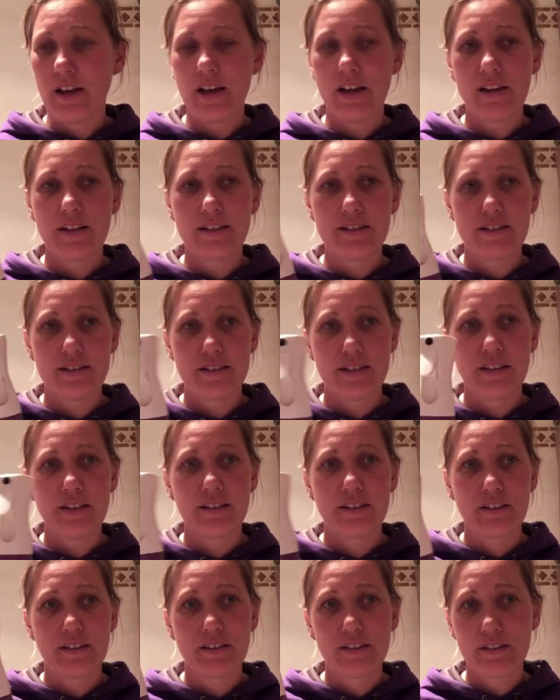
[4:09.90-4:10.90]
and it's
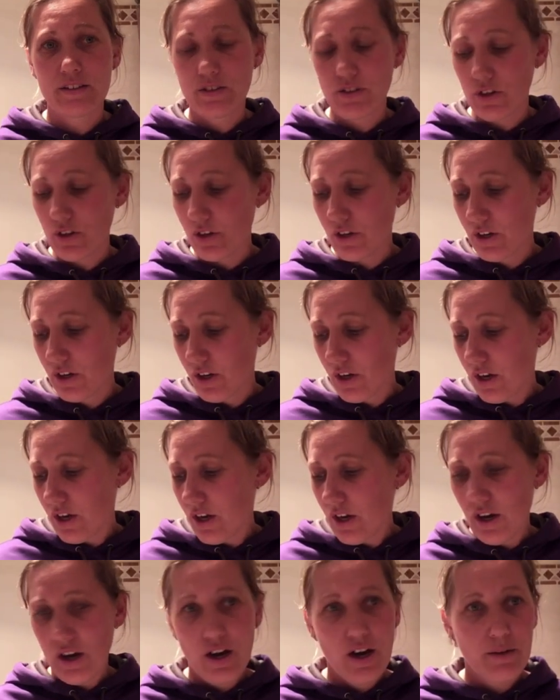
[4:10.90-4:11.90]
done. So
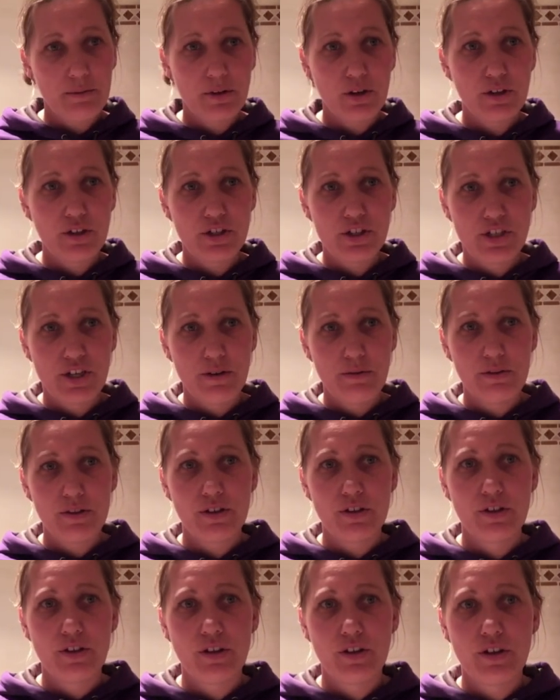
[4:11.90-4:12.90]
I'm going to share with
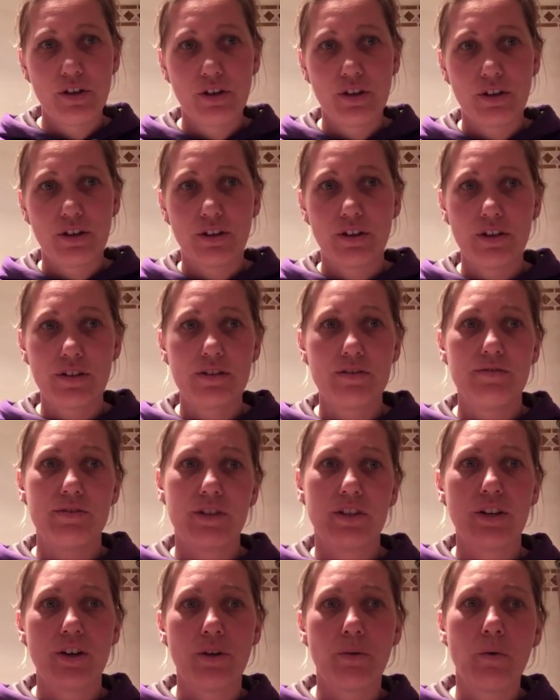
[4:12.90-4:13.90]
you lots of
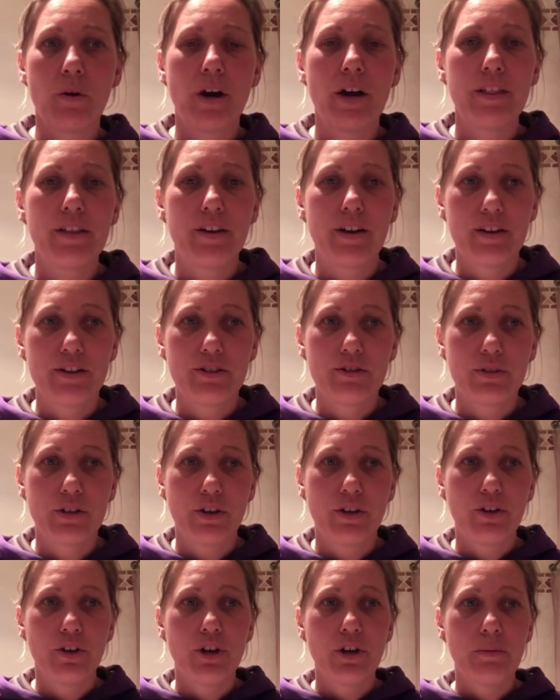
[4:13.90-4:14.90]
DIY that I do
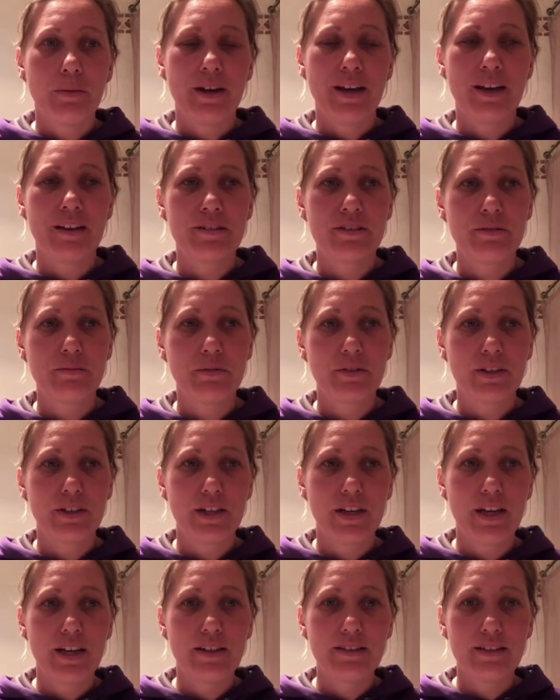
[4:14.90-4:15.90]
at home and how simple
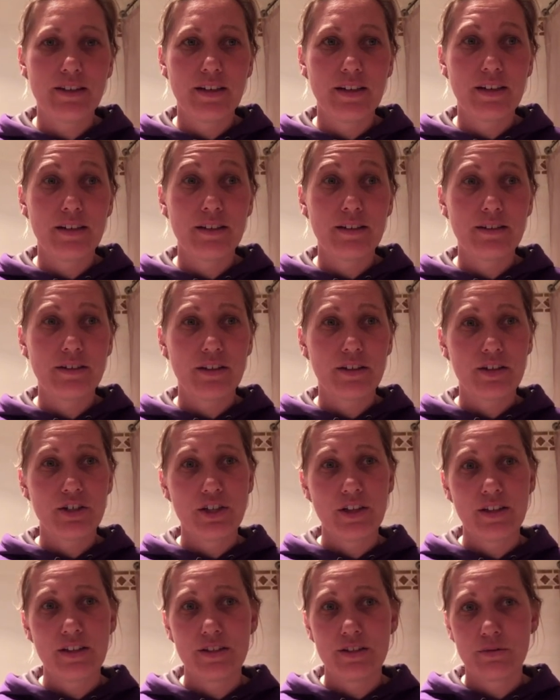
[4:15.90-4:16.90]
and easy it is. I
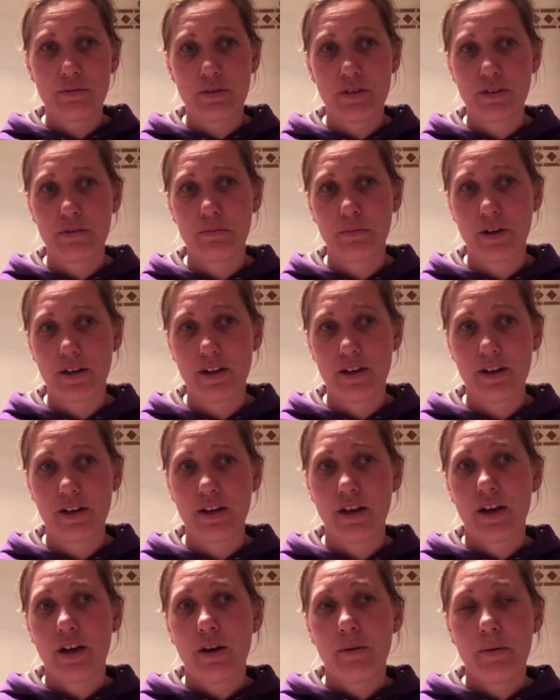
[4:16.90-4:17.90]
share this with my
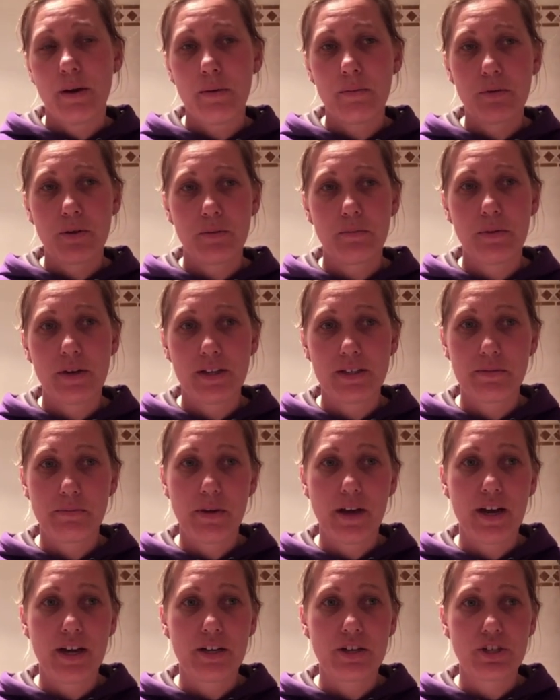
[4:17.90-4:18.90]
People on Bees
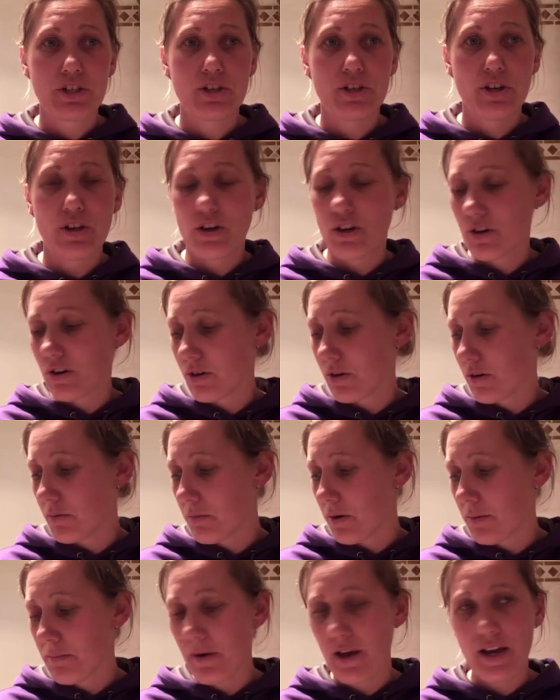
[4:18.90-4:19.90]
patch on
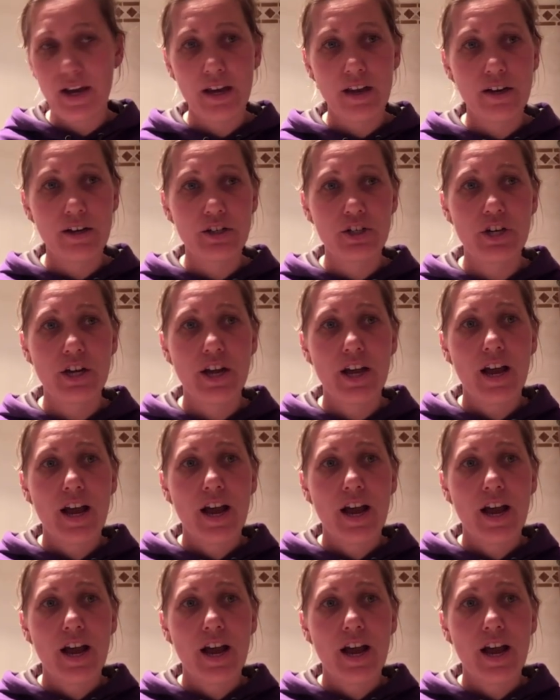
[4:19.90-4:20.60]
my page,